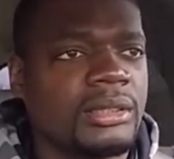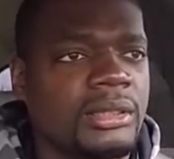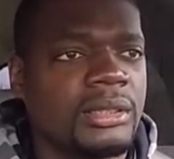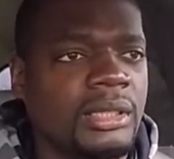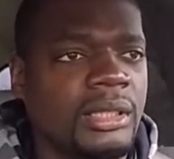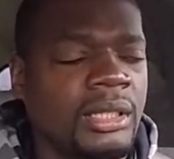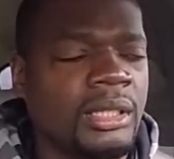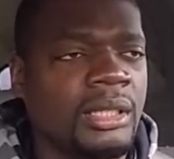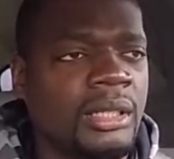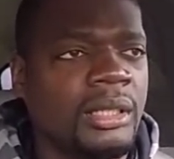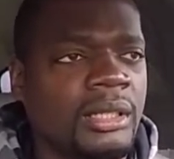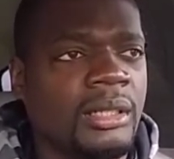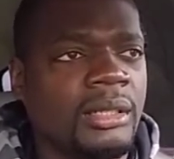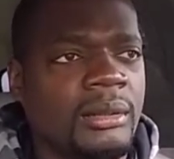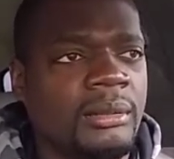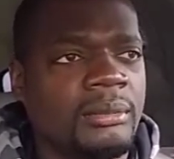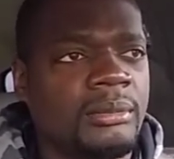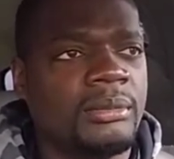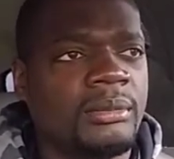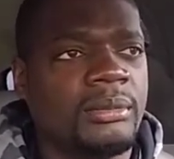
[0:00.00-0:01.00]
Um,
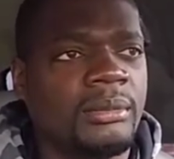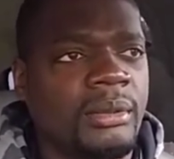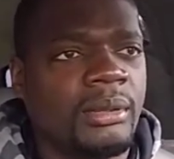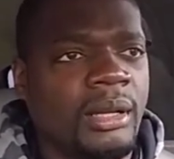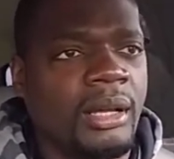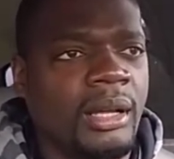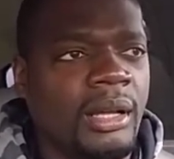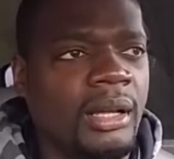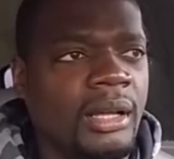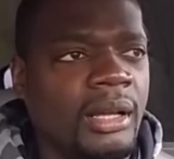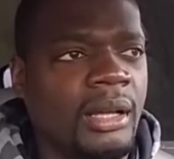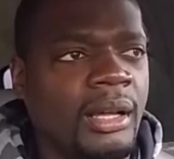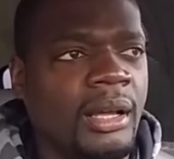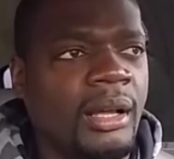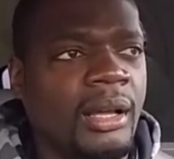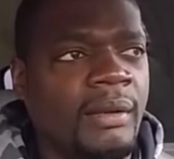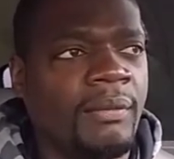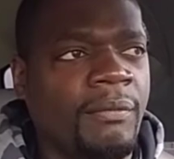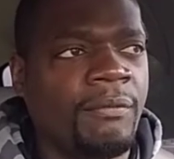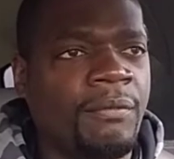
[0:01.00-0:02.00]

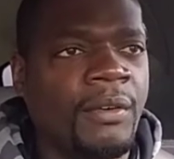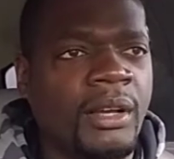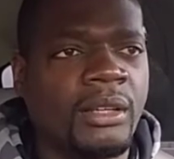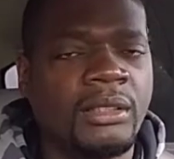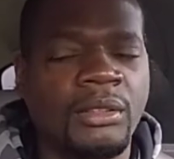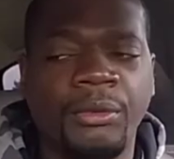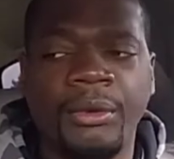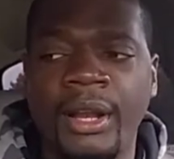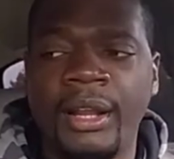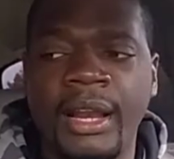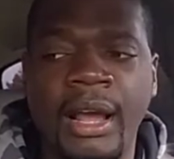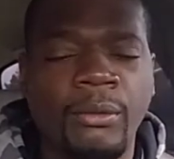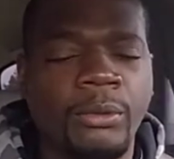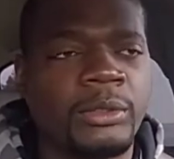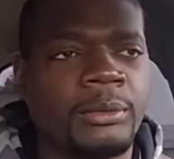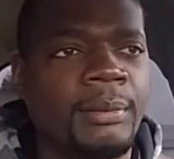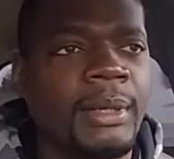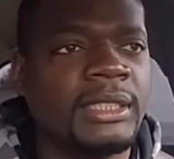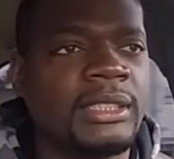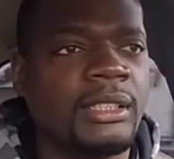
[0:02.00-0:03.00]
I fucked around. I
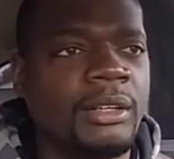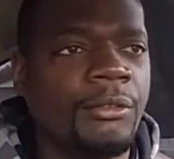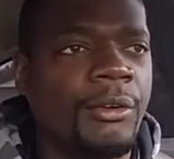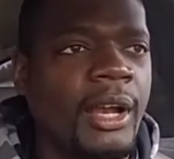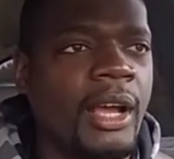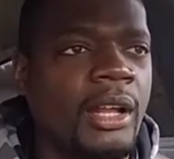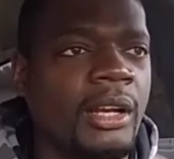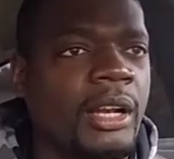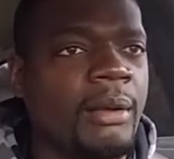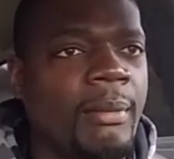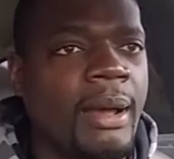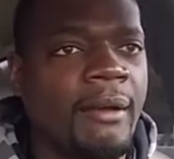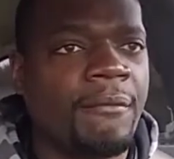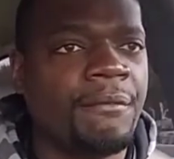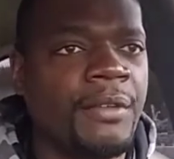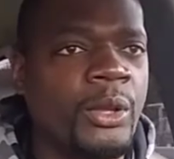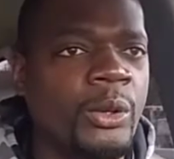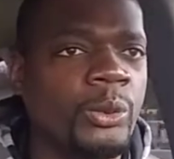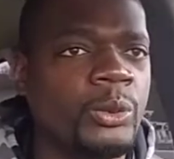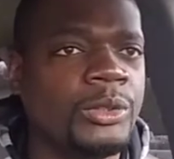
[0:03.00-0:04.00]
was messing around in my
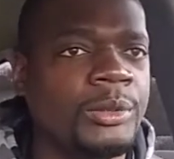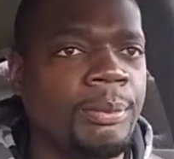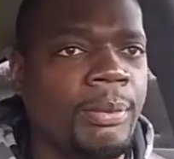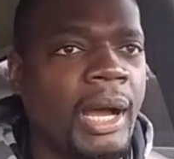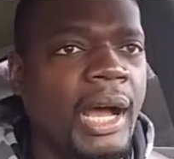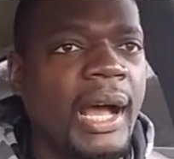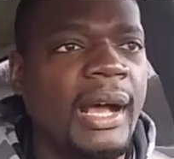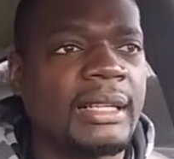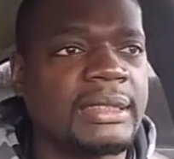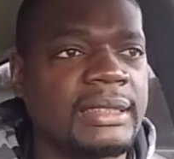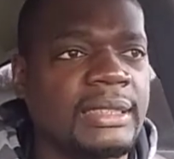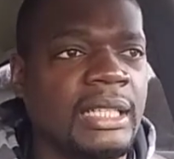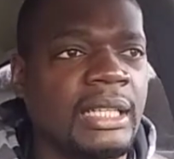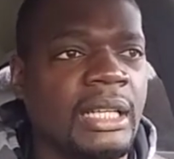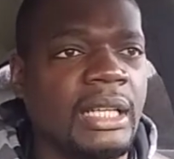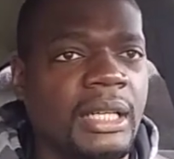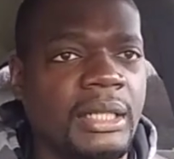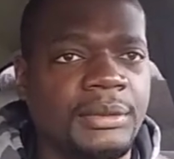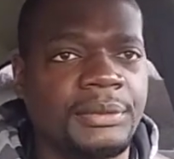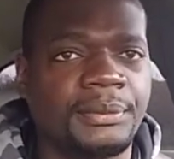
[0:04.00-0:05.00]
fuse box
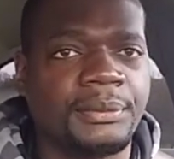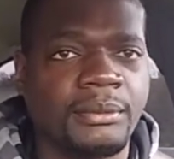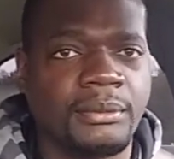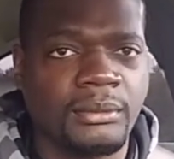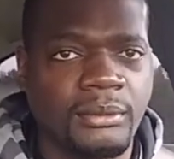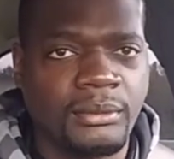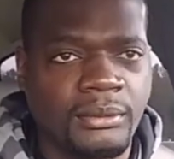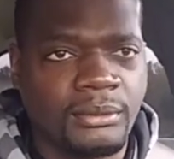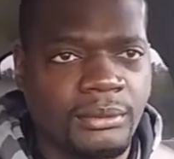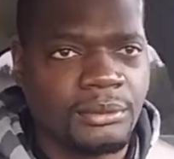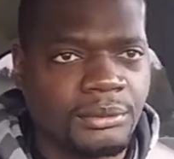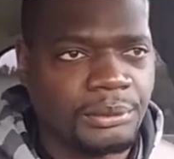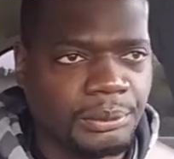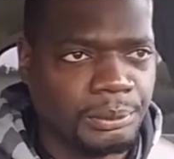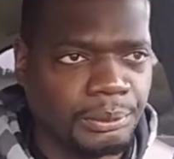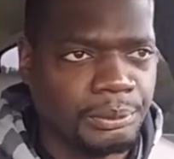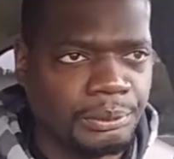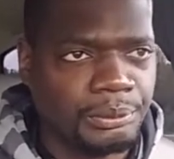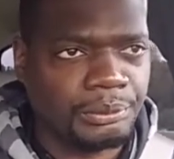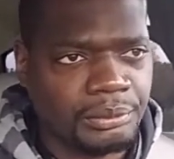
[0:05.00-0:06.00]

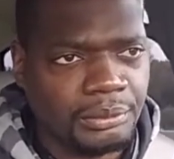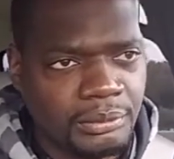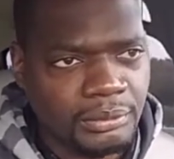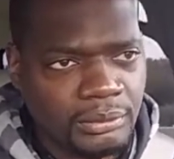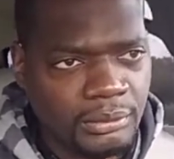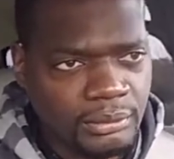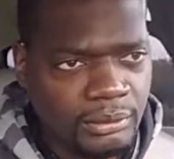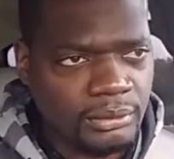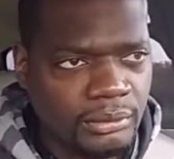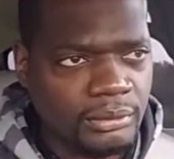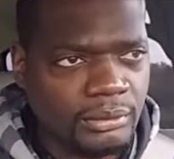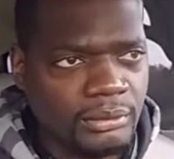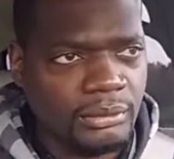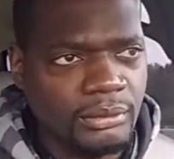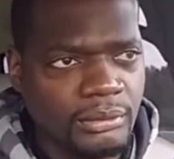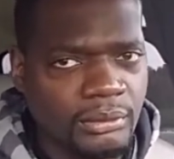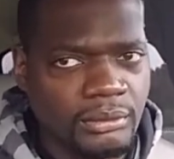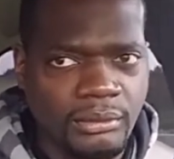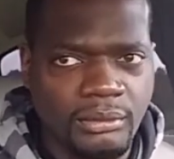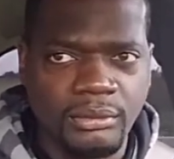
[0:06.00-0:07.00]

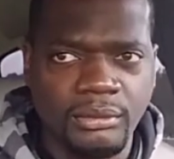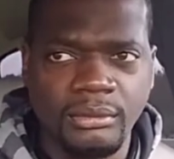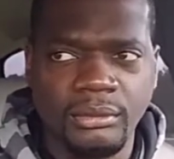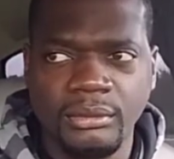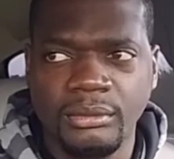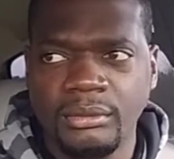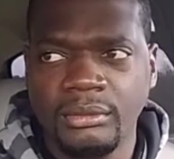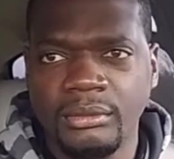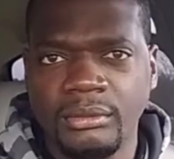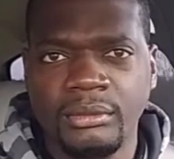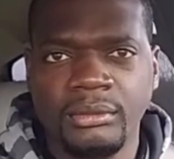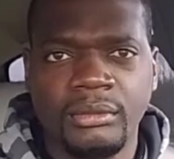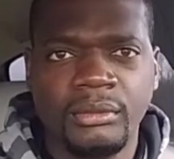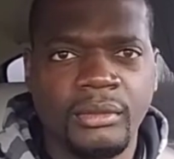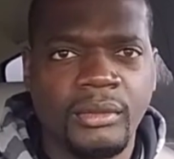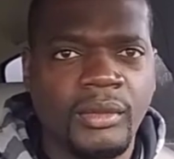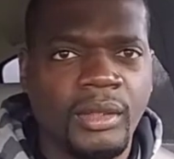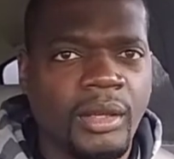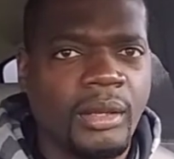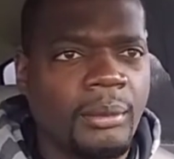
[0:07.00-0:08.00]

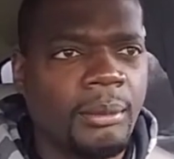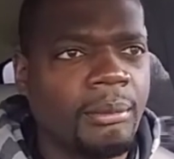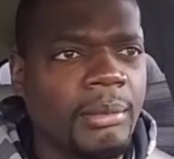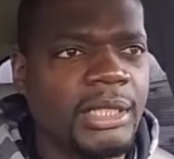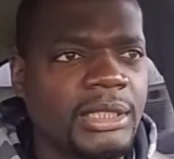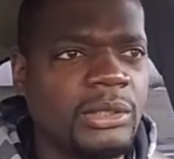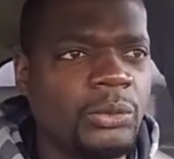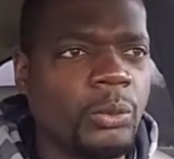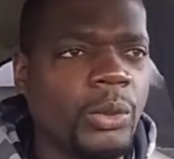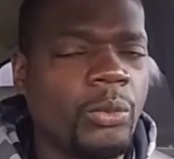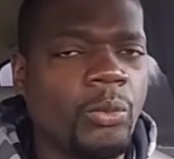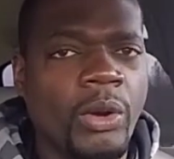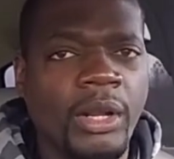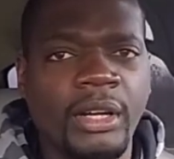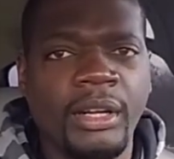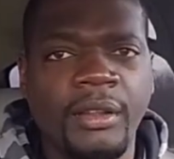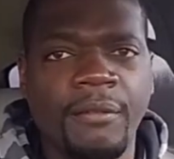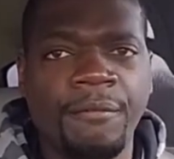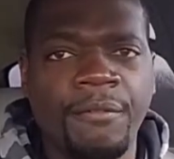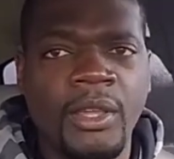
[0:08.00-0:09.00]
and messing with one
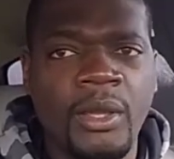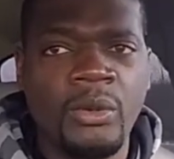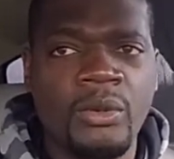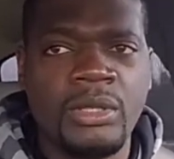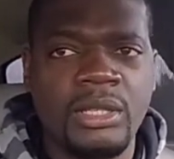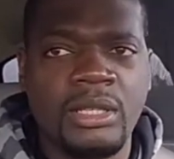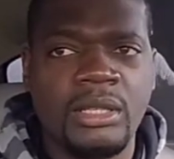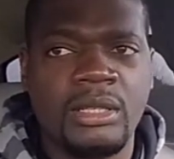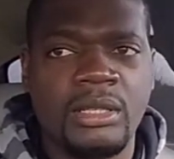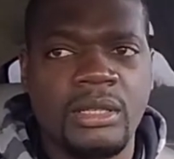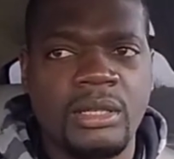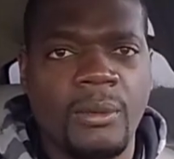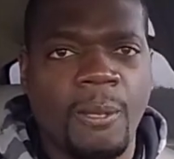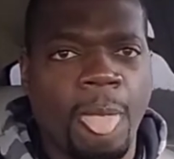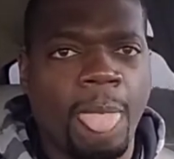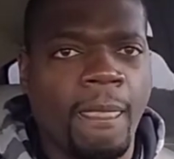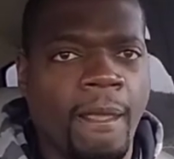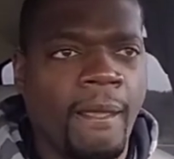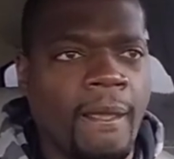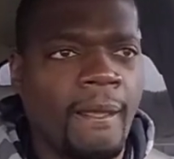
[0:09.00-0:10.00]
of the fuses.
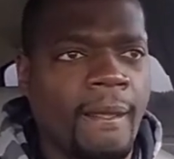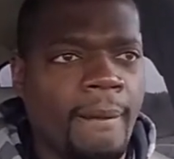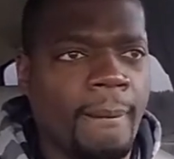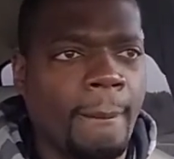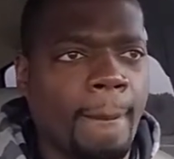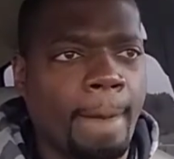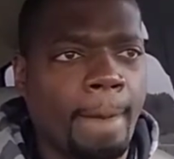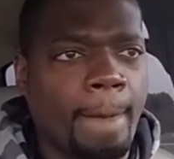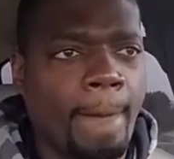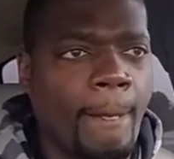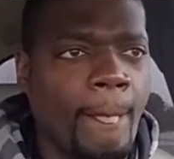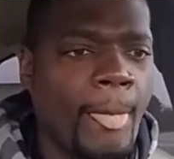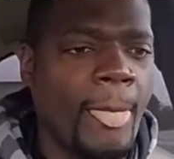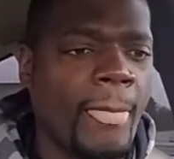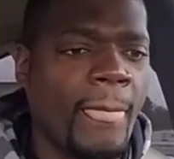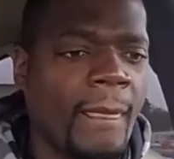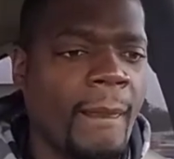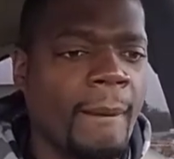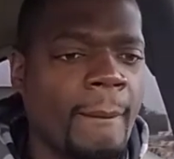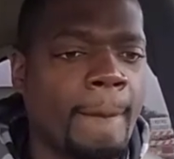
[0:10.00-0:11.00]

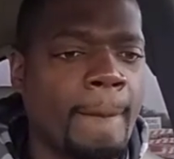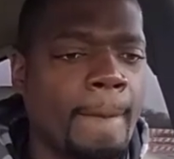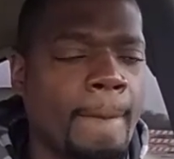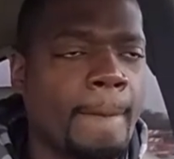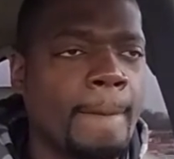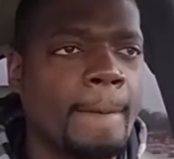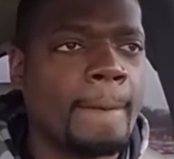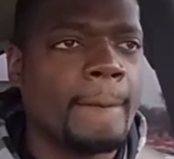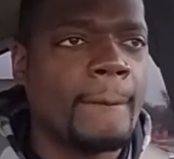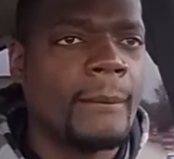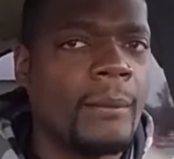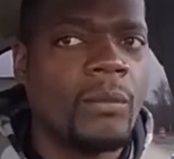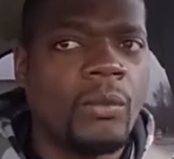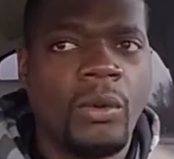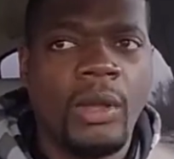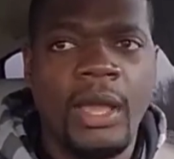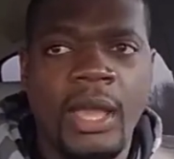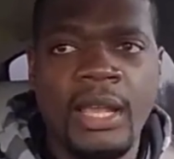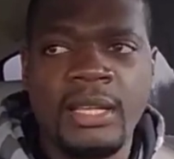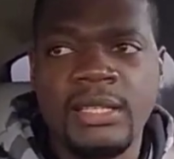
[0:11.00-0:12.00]

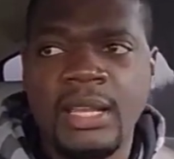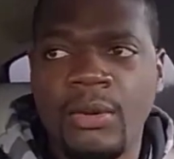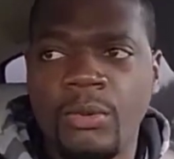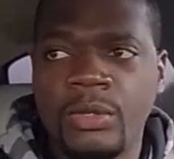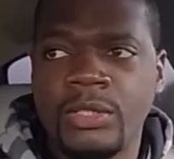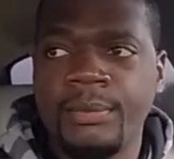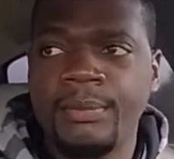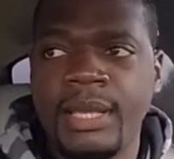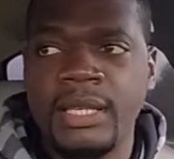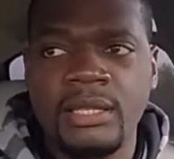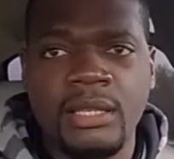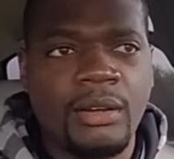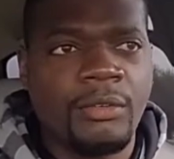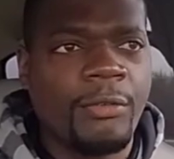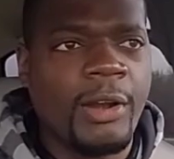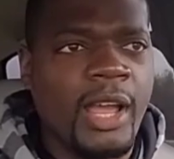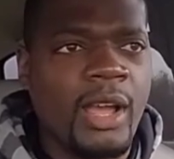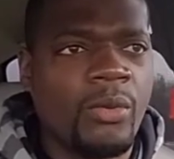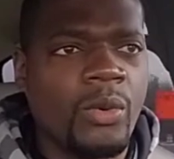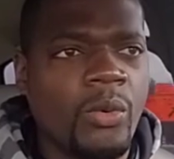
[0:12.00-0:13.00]
And as I was messing
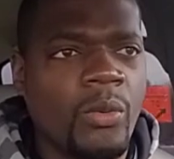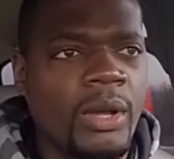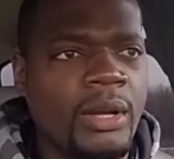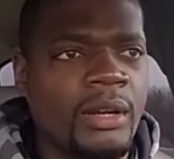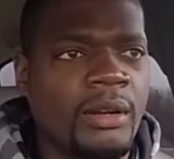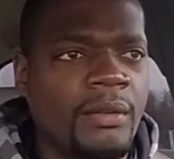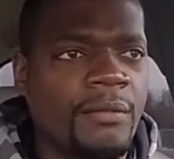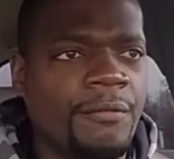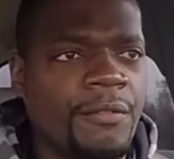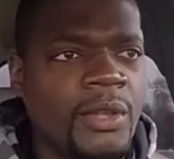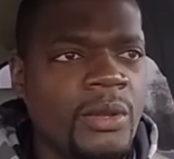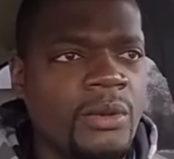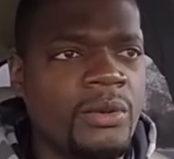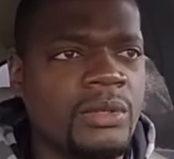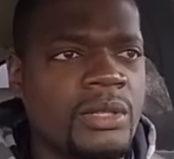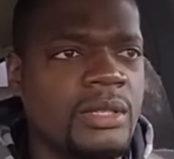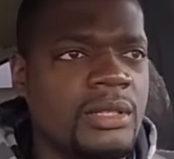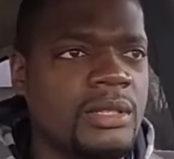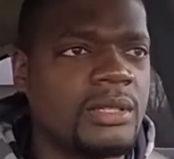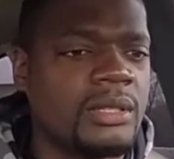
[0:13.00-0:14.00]
around with one of the
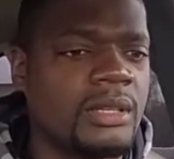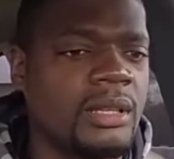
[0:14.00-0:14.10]
fuses,